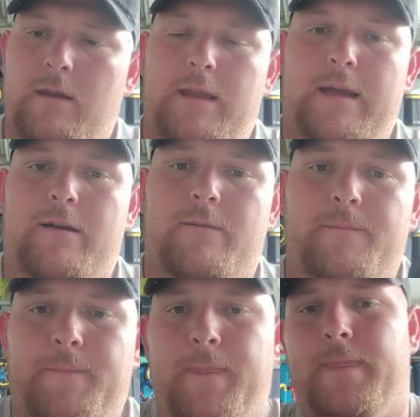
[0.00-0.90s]
Now
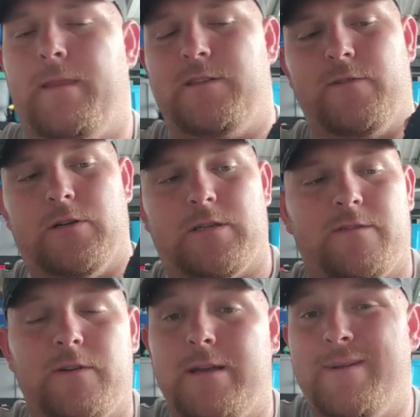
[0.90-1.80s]
let's focus on
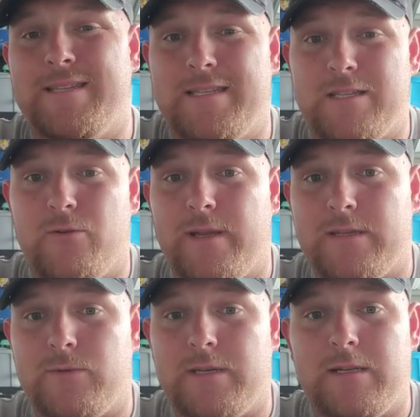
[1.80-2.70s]
the frame because it's the
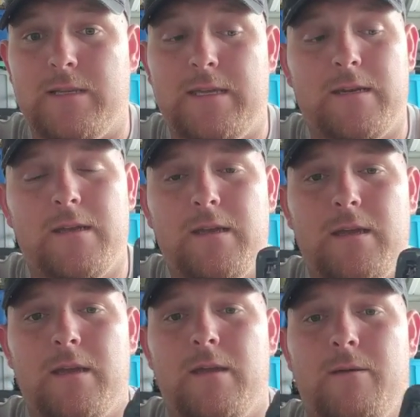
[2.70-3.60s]
quickest one to clean.
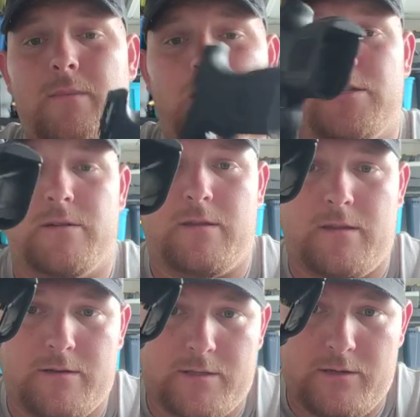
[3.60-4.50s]
Make sure
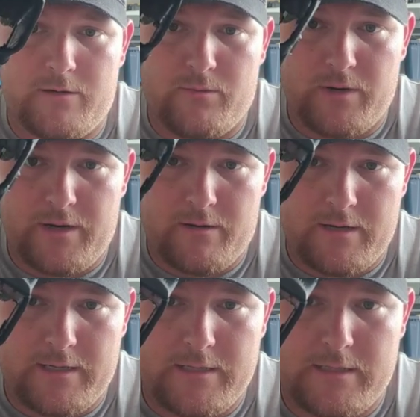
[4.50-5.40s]
that there's no debris or
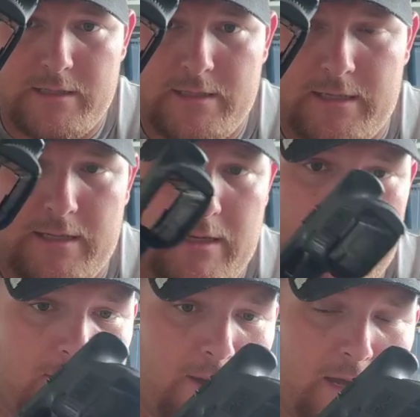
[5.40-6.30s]
dust settling
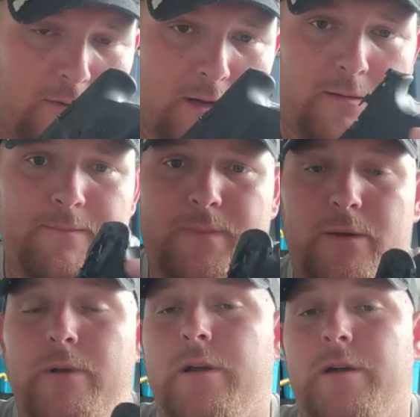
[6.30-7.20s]
in the magwell
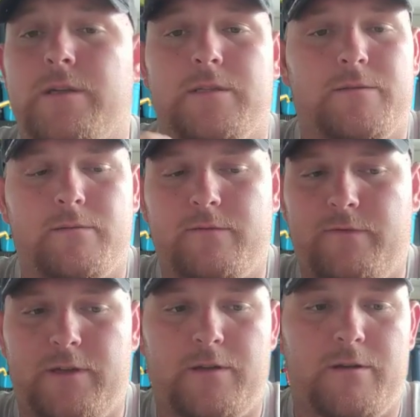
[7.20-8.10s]
that would cause
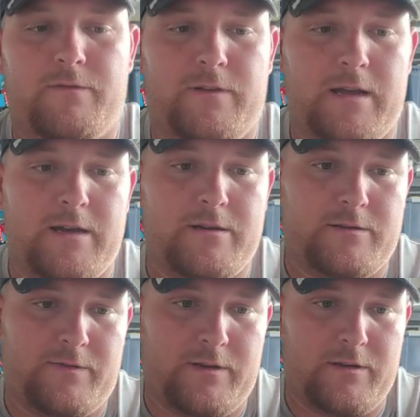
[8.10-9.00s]
failure to
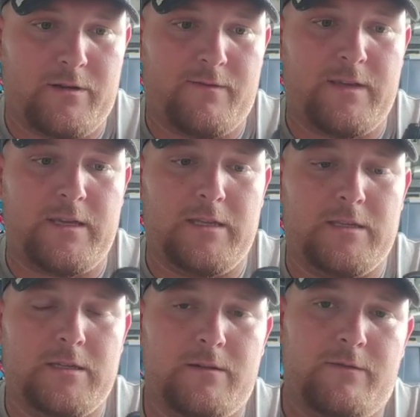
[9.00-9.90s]
fires, failure to
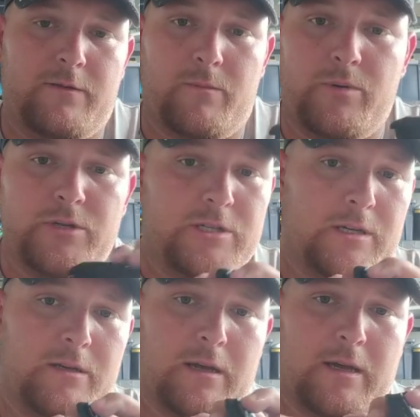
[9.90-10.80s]
feeds from
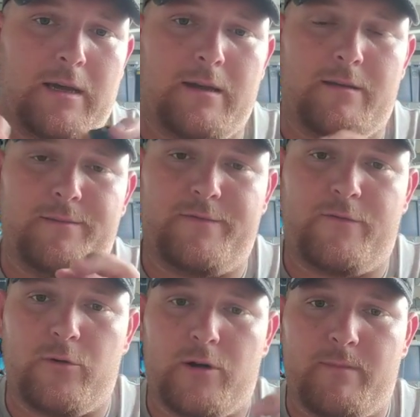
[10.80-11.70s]
pushing
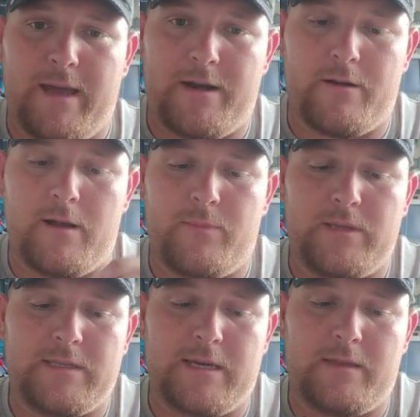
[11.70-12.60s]
foreign matter up
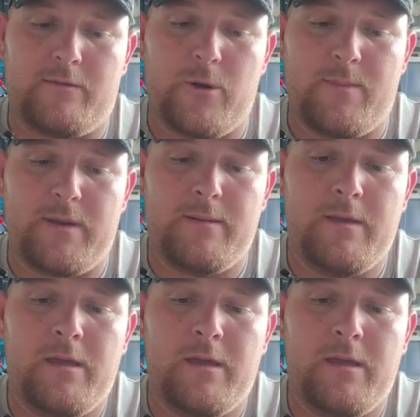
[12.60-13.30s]
inside the weapon.